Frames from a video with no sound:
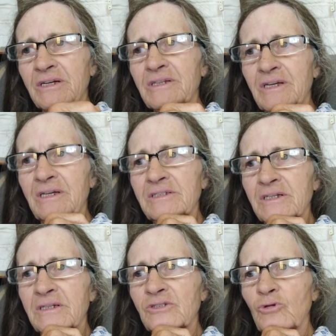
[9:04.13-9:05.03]

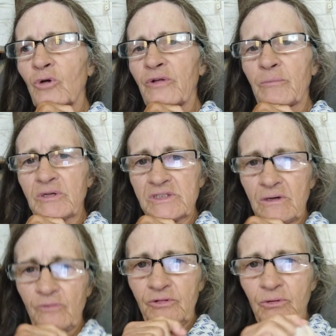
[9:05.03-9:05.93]
under-eating, starving
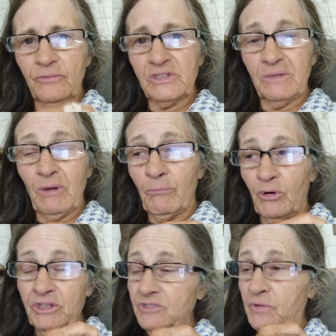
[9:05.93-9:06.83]
myself, and obviously my
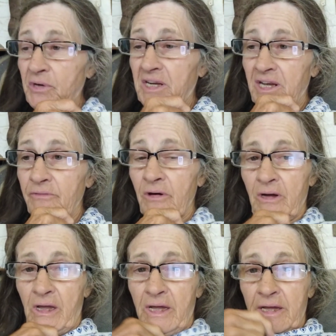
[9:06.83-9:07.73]
body's very
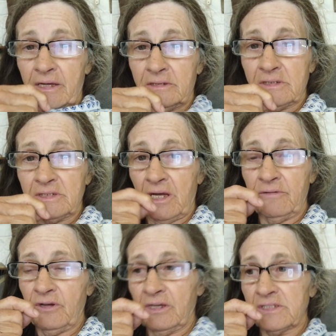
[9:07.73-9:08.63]
clever at
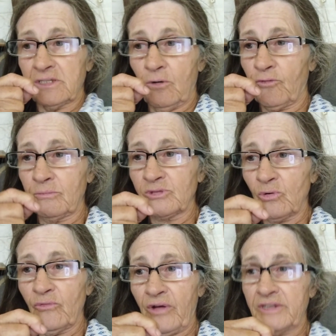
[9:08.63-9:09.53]
saving itself from
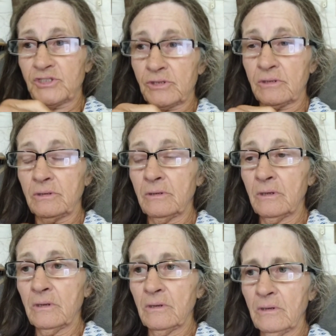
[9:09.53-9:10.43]
starvation,
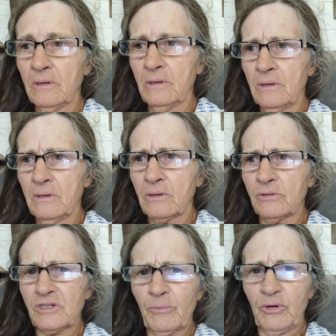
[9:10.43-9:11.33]

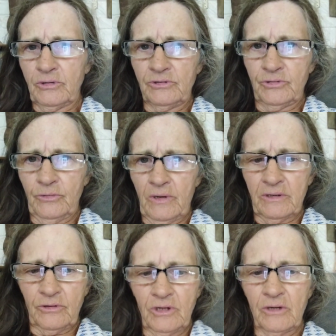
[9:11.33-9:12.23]
because I'm a good doer.
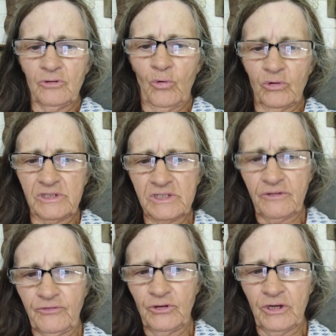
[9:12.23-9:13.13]
In the horses,
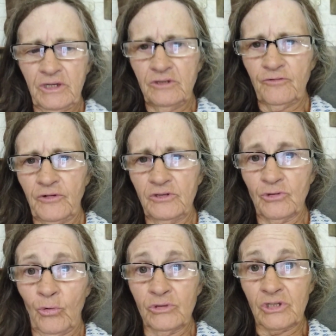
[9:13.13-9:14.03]
if you don't need to feed
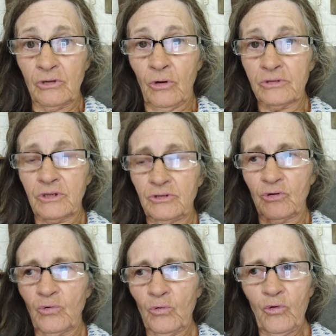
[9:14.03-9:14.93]
your horse a lot, then you
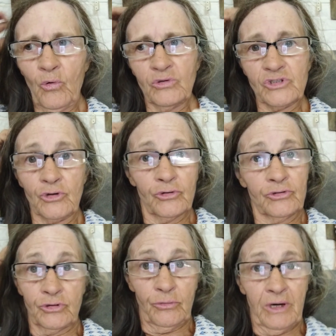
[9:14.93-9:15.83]
call the horse a
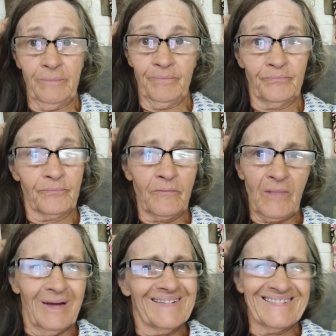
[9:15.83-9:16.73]
good doer.
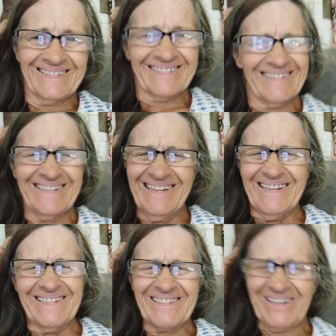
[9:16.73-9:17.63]

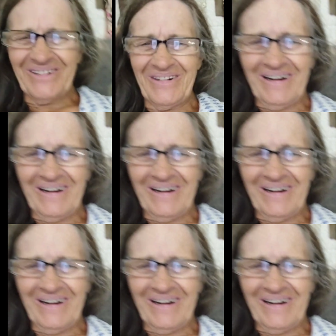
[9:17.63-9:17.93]
So